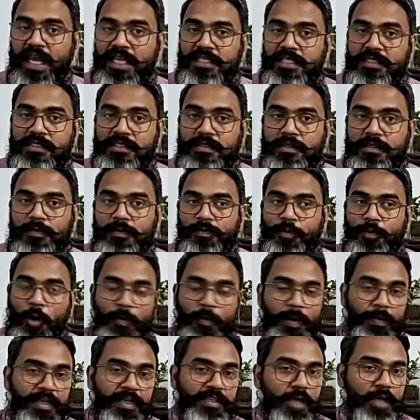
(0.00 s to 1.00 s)
is
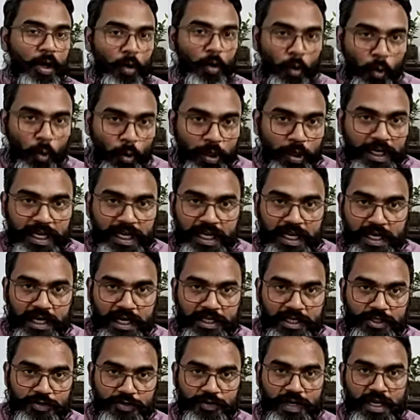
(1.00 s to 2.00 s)
probably the only
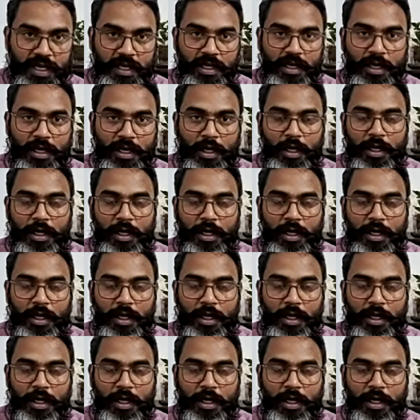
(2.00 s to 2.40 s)
country